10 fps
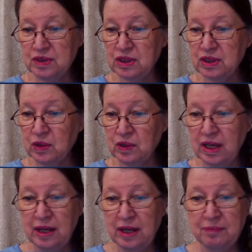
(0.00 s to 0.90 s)
So,
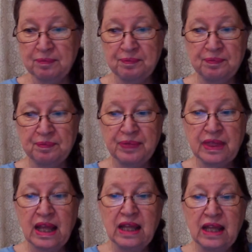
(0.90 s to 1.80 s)

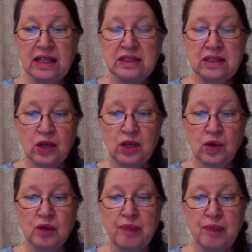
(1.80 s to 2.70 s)
So
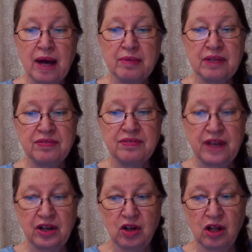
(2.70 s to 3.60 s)
Obama
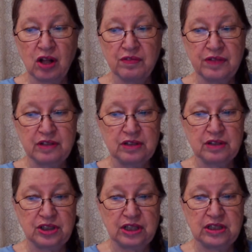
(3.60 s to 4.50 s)
fired all federal
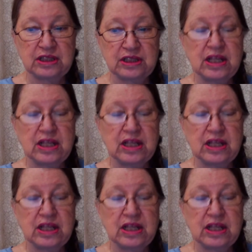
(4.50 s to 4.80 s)
judges.